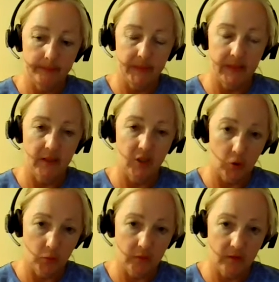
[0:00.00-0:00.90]
being
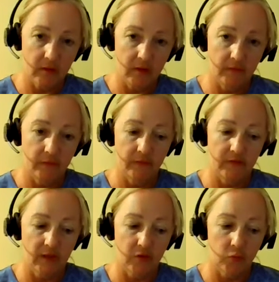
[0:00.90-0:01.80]
accused of
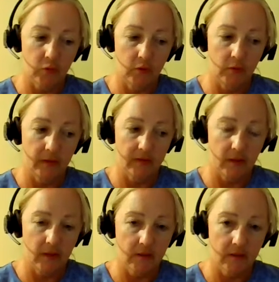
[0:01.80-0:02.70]
sexual
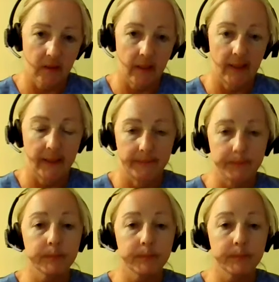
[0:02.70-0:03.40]
assault and